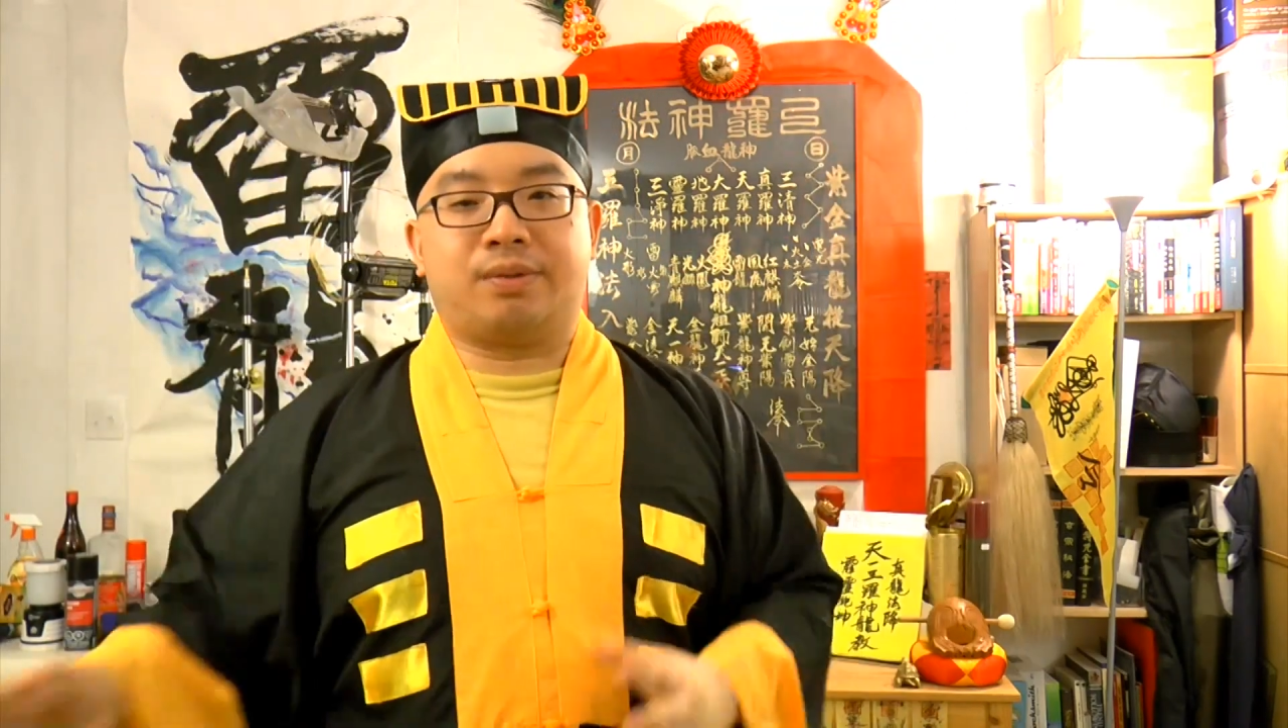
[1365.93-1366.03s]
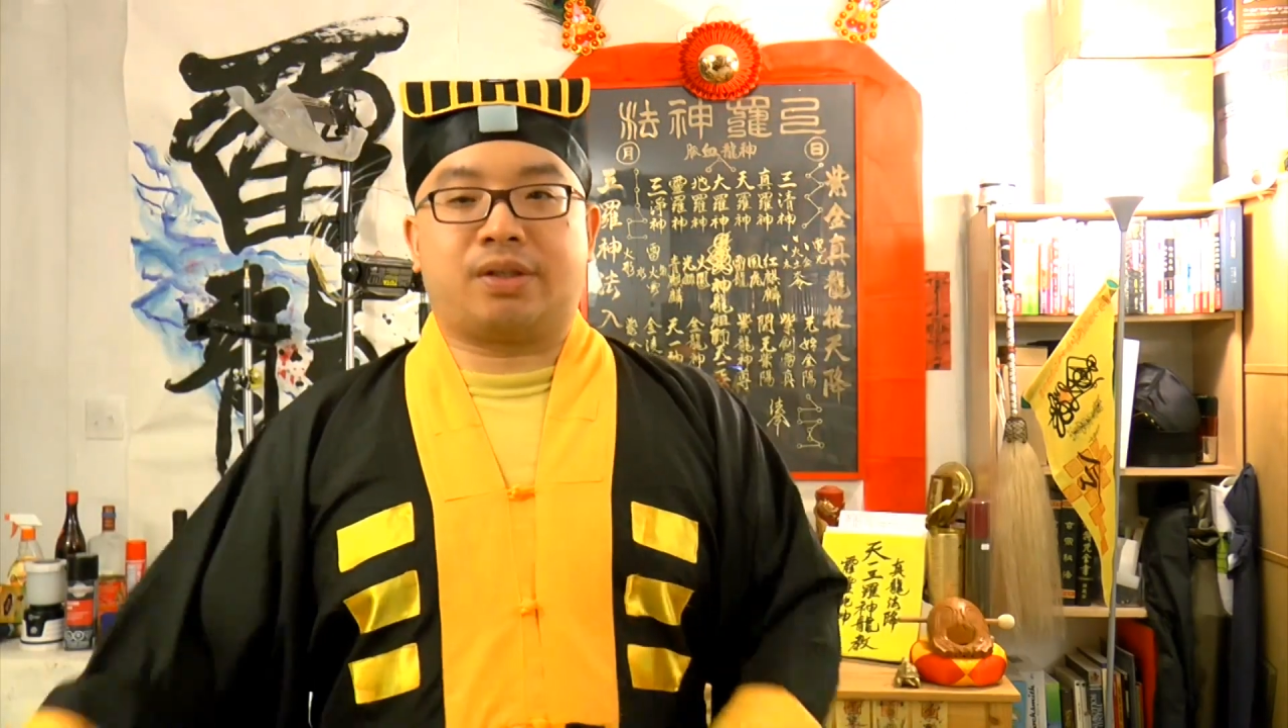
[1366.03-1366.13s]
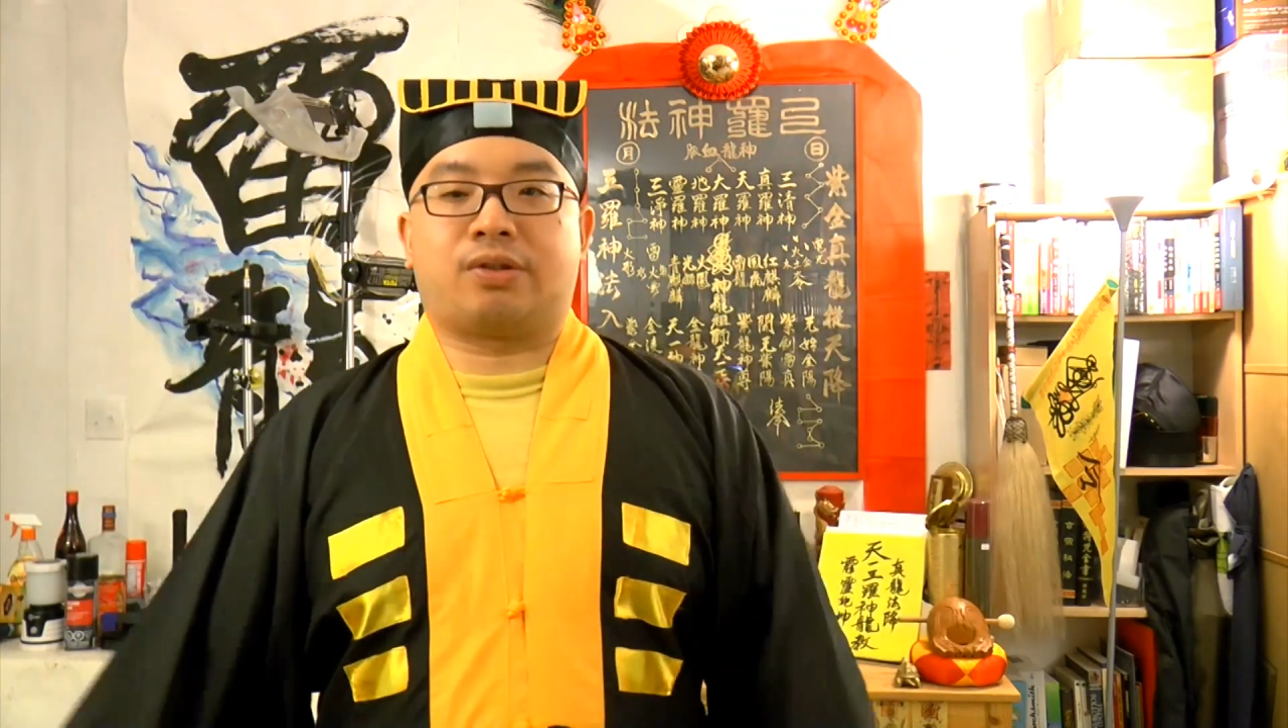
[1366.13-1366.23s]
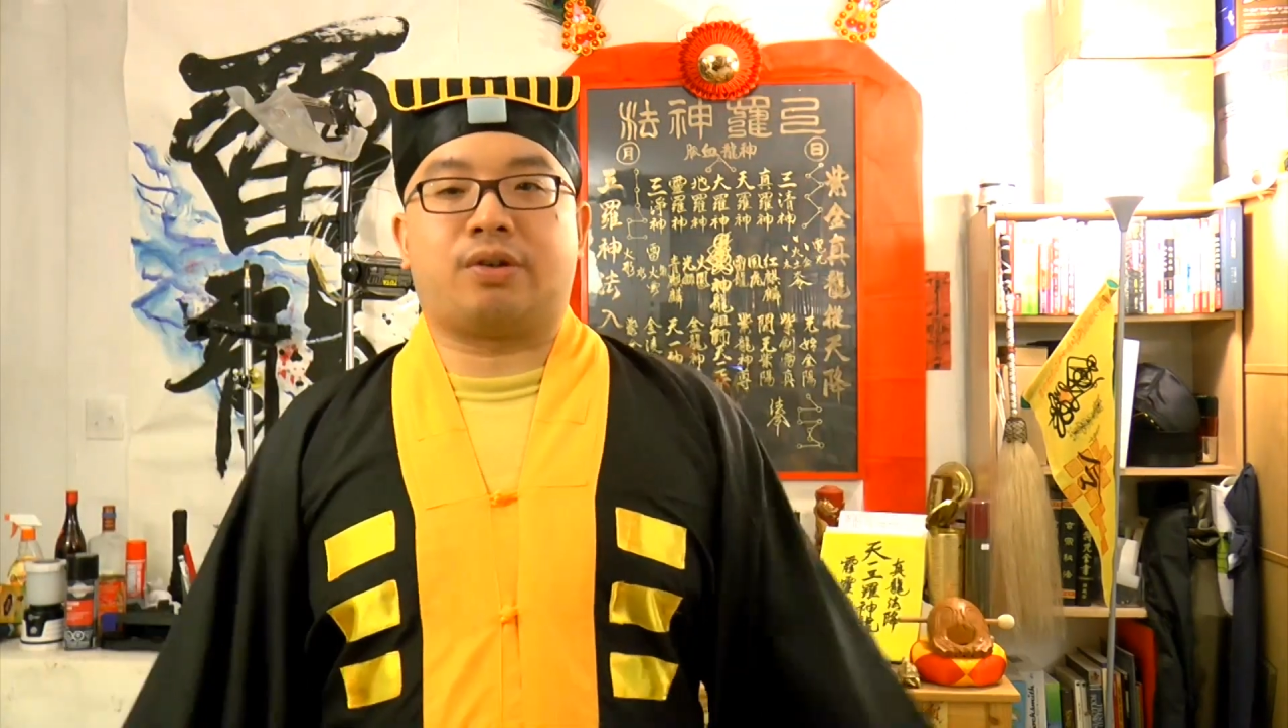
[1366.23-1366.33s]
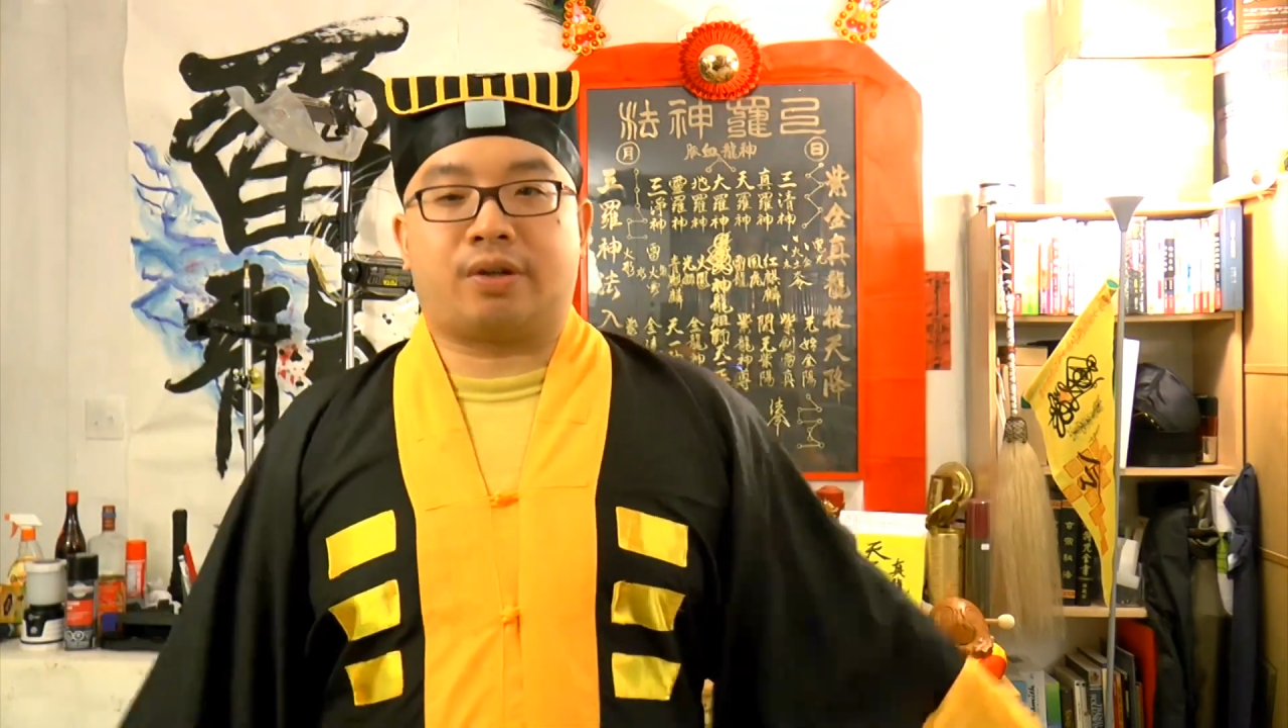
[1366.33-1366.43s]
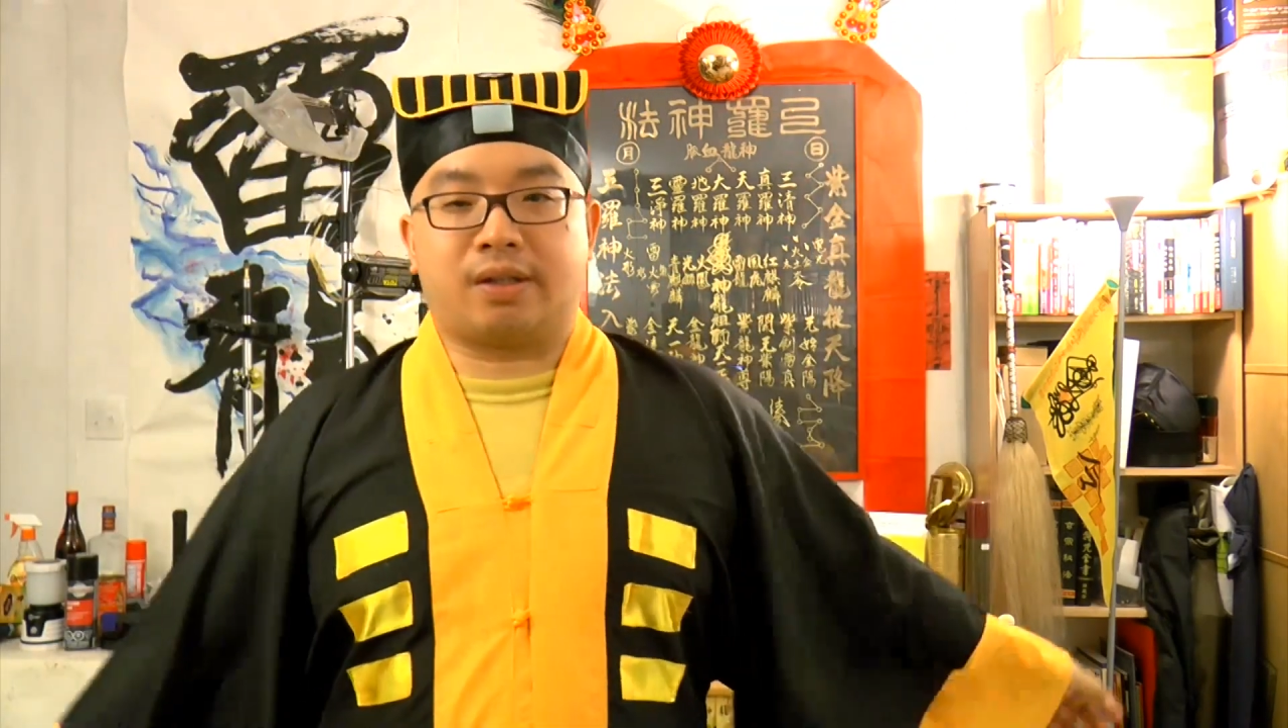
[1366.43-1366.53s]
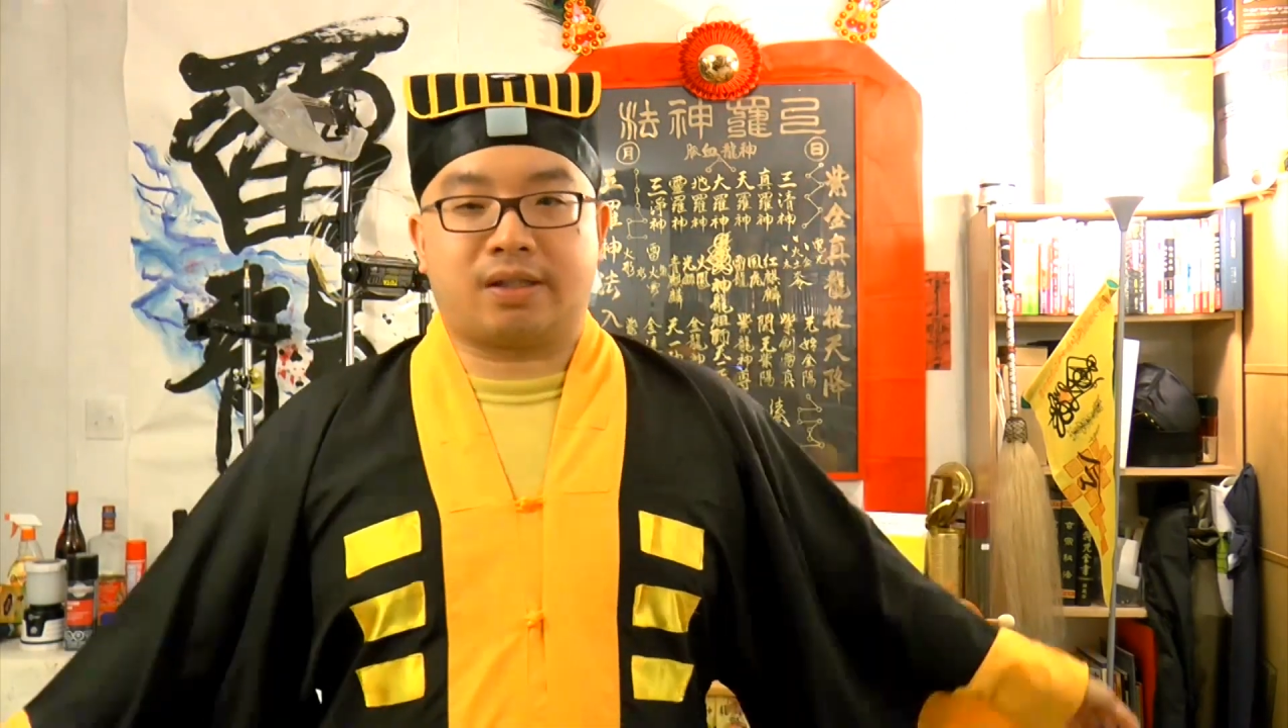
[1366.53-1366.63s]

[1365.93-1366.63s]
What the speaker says: research and